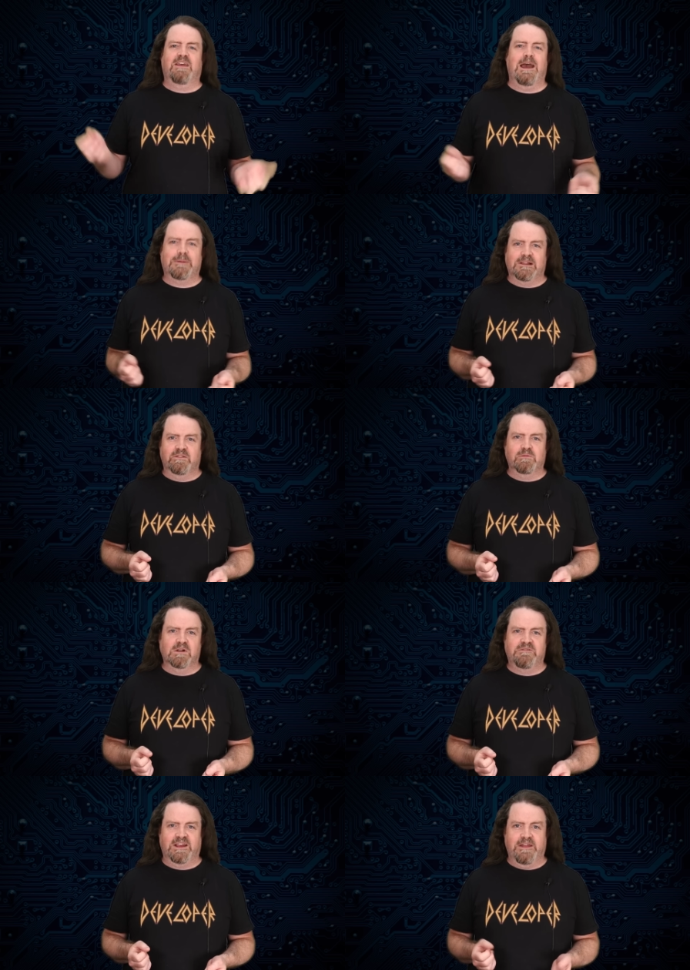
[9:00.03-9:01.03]
capitalism
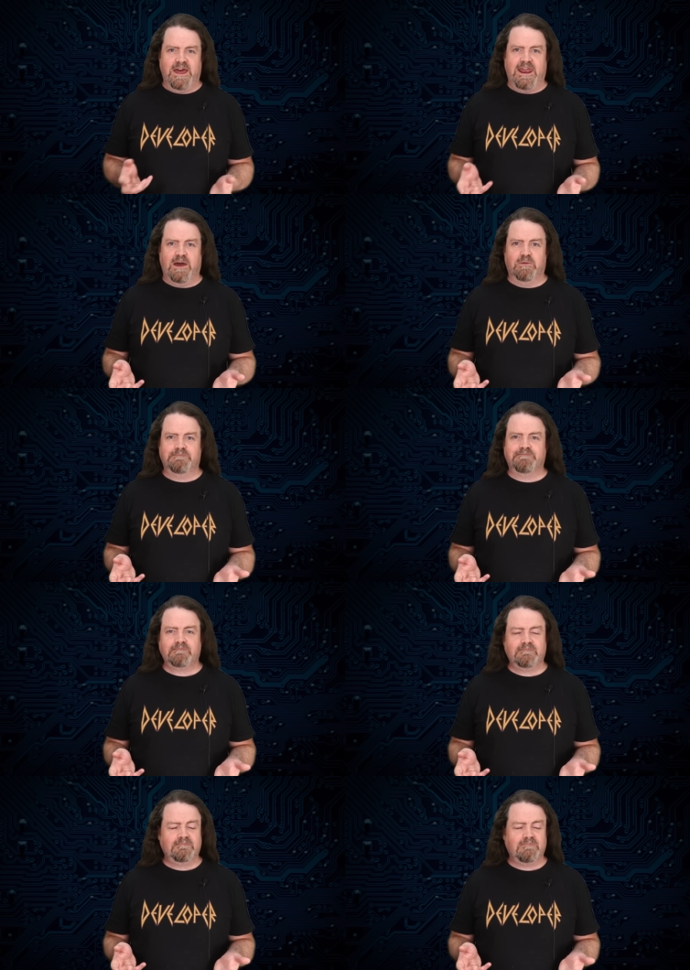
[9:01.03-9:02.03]
will figure that out.
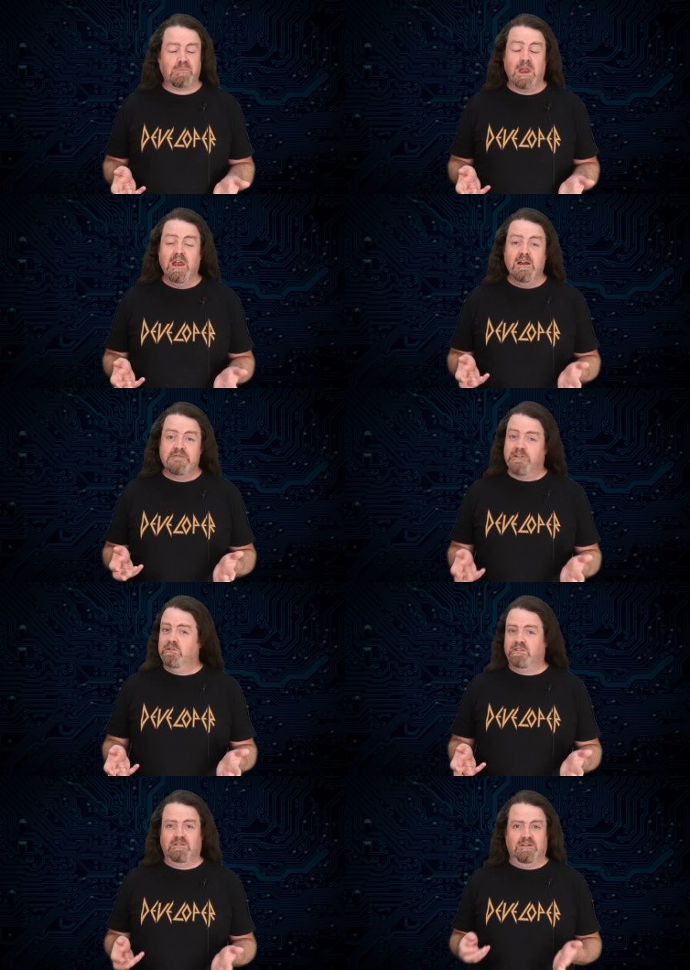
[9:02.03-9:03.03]

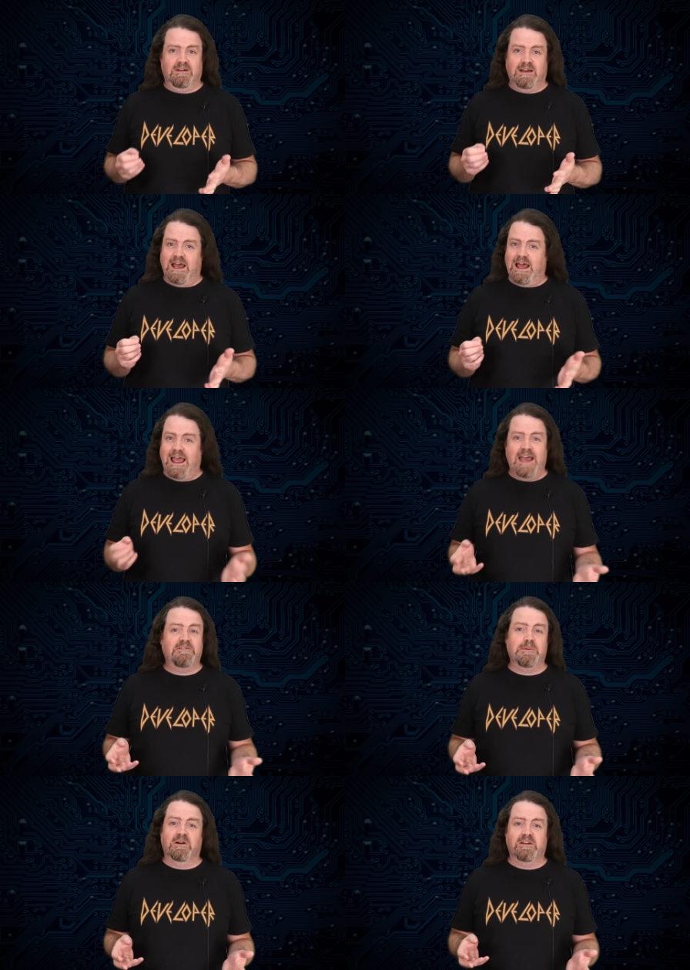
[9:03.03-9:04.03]
Folks, I have
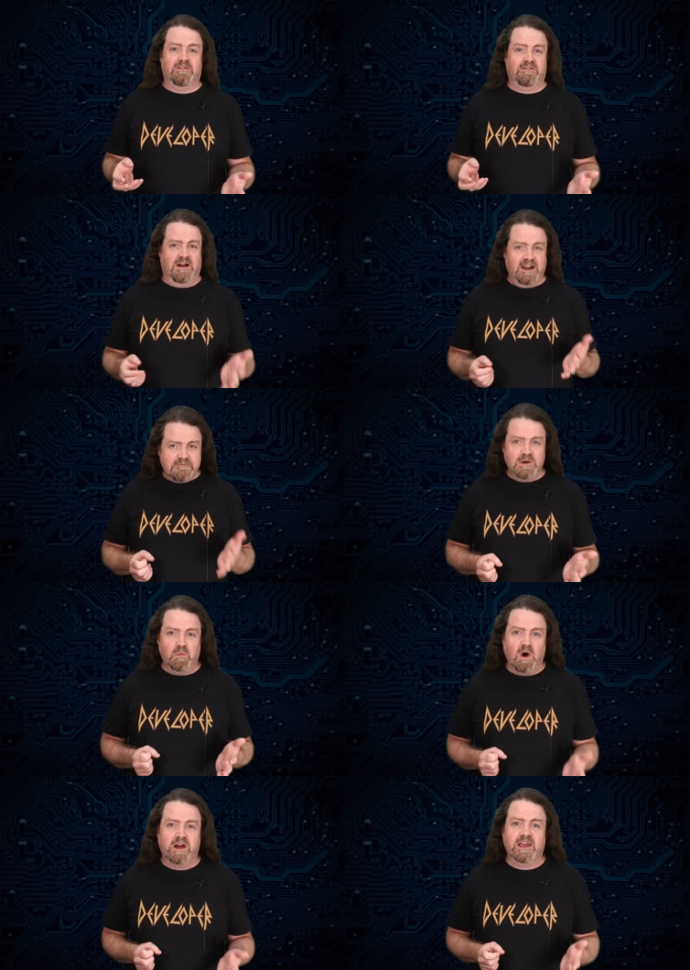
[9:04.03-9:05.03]
to be honest, I've
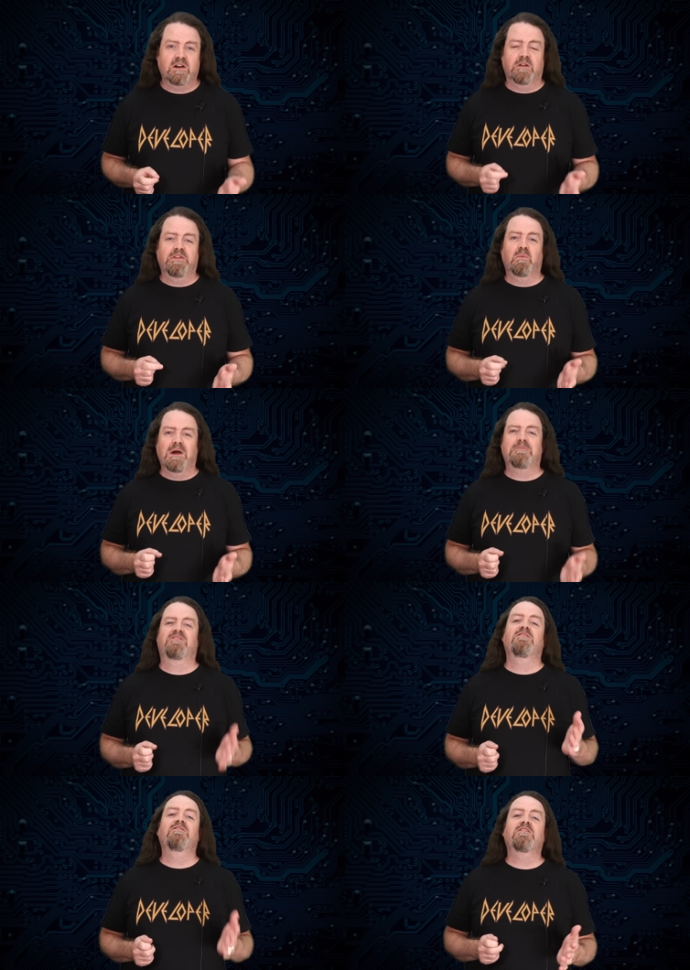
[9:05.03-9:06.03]
been working on the web
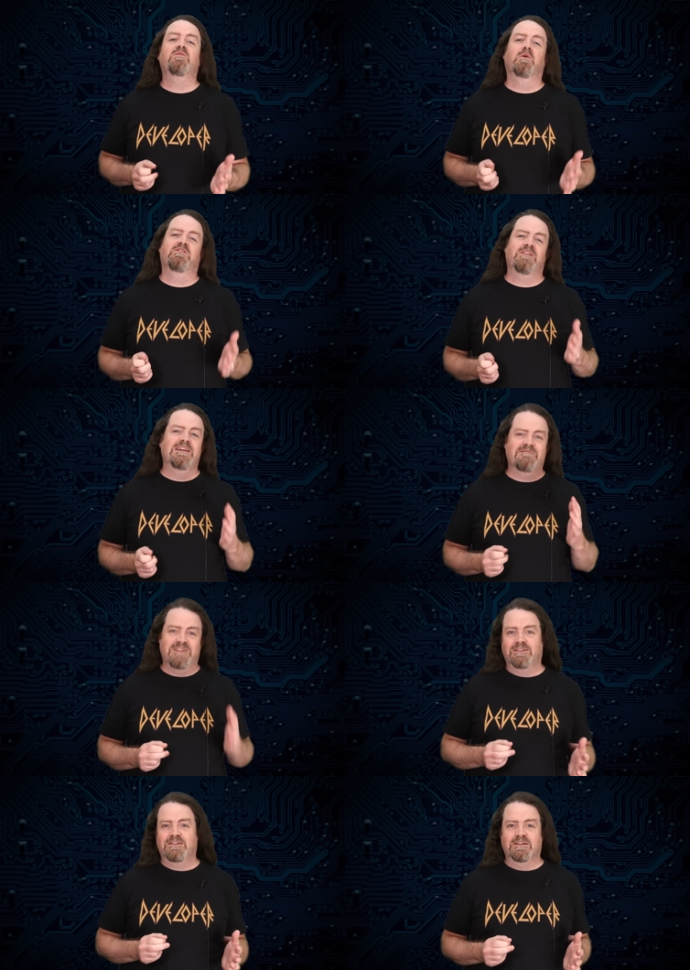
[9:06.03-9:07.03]
since it was
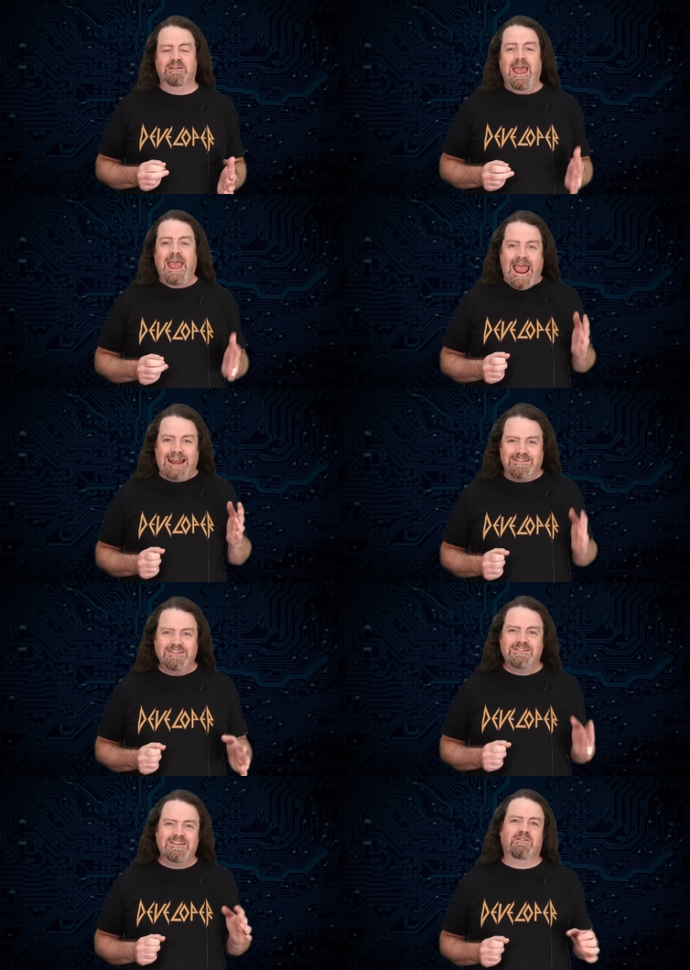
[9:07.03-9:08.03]
invented, and
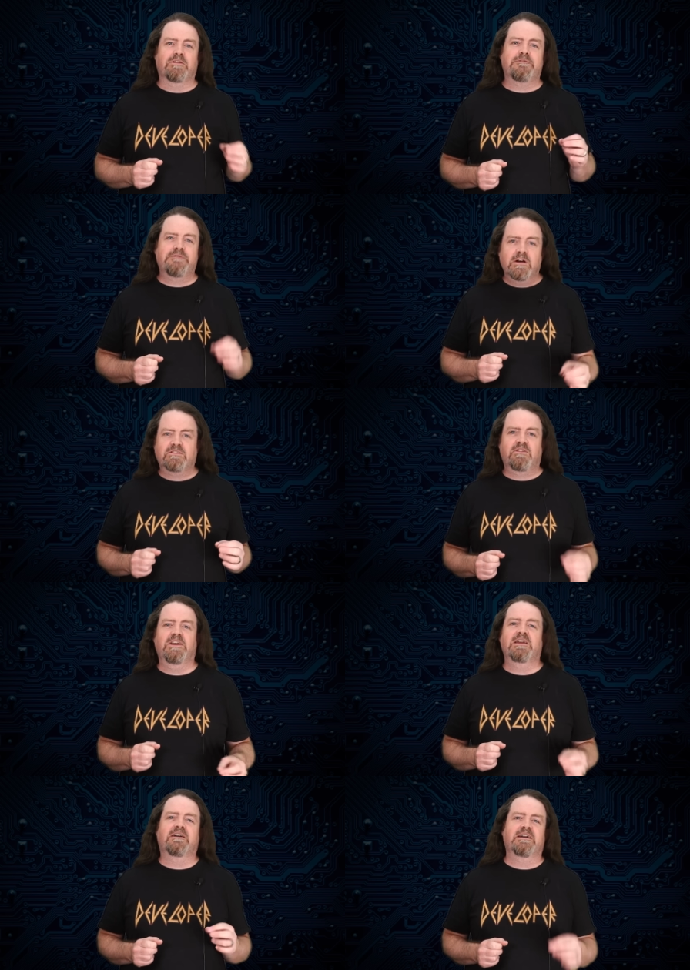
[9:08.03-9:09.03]
this is the first
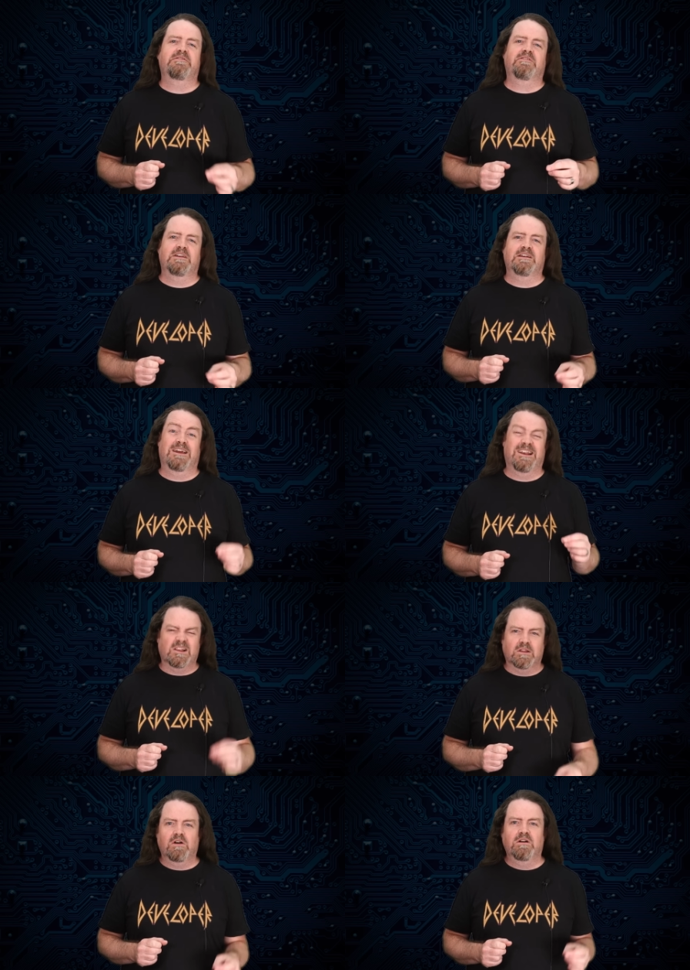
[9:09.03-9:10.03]
thing I've seen in a
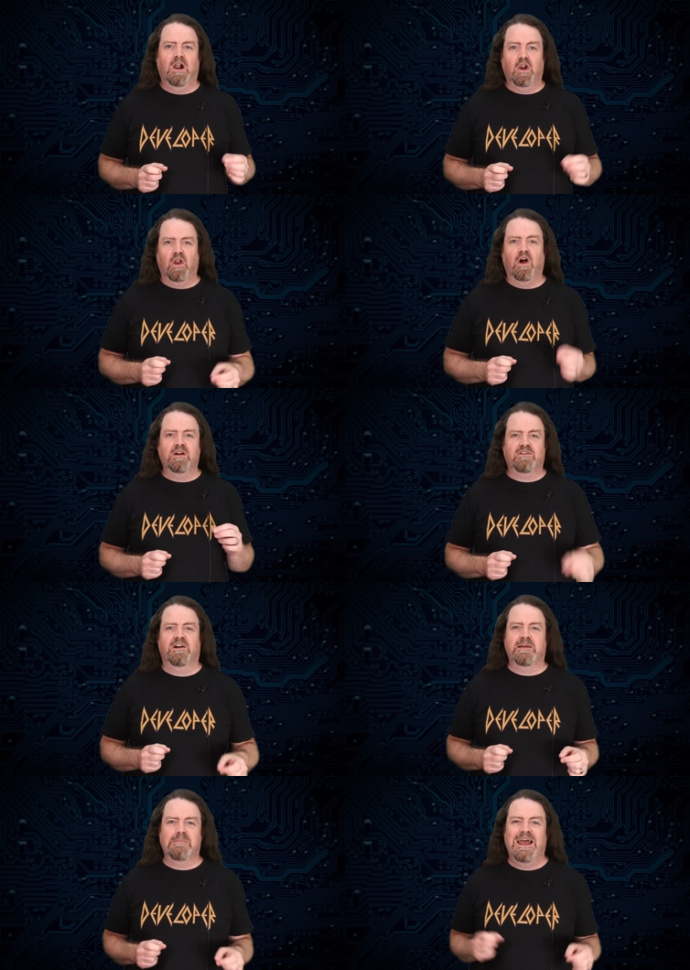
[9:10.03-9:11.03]
long, long
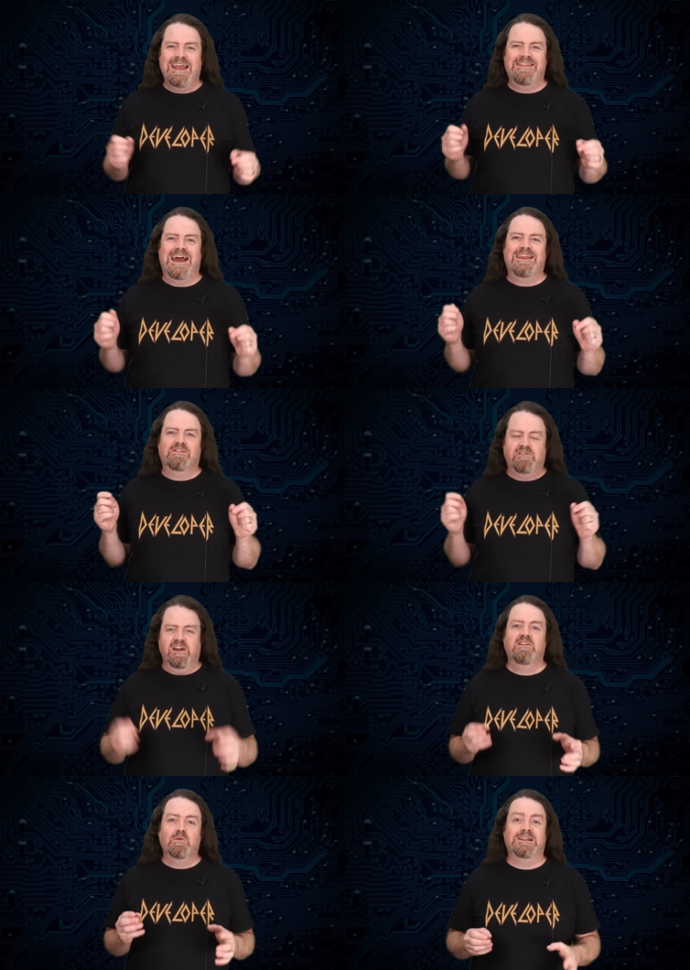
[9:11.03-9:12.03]
time that is
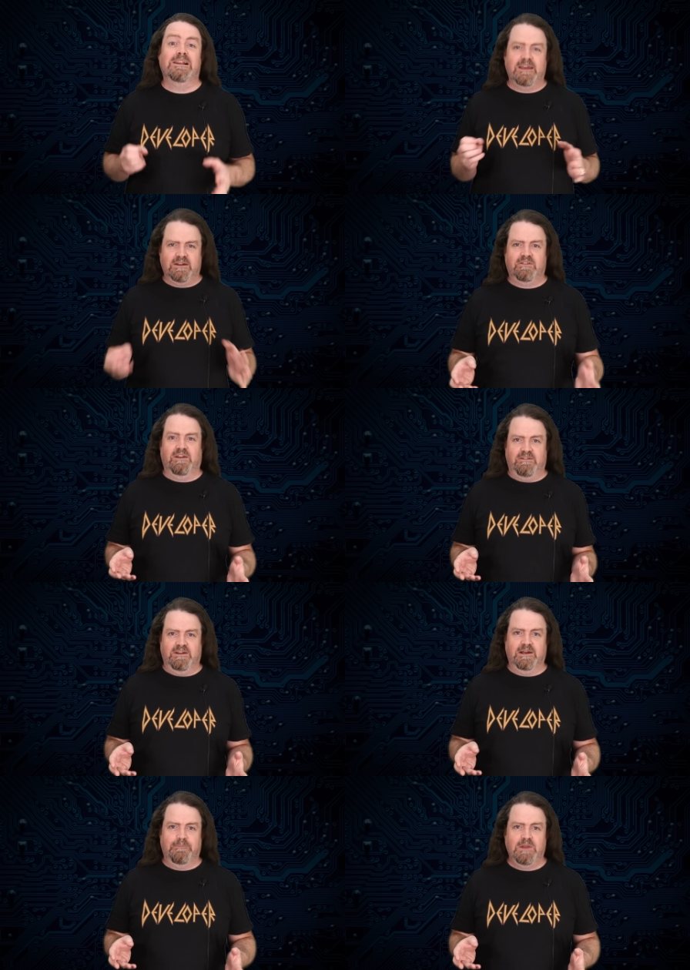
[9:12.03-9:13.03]
genuinely
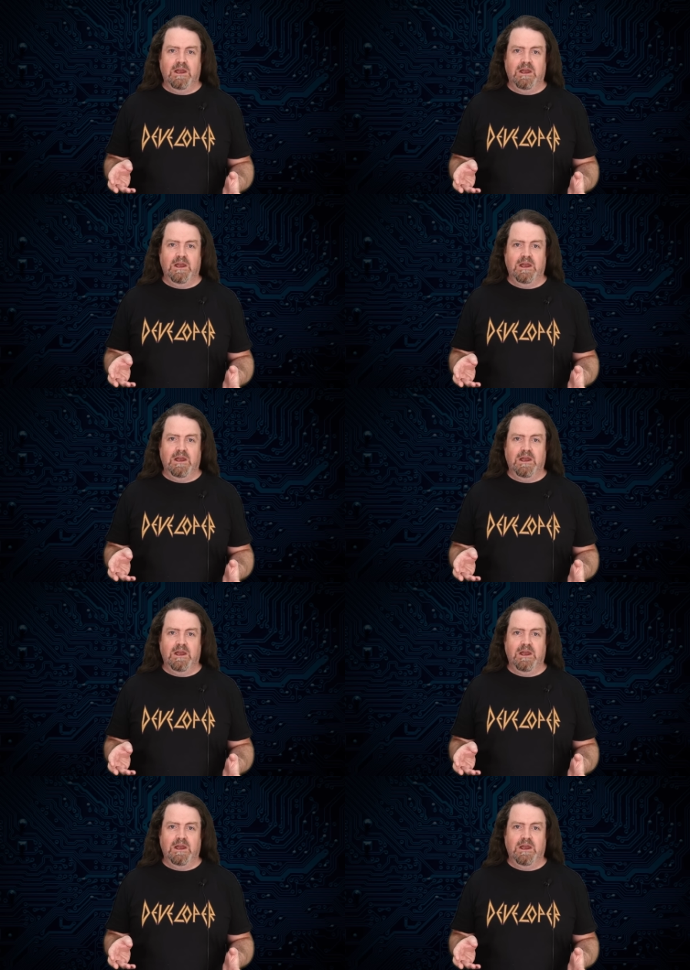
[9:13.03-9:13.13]
exciting.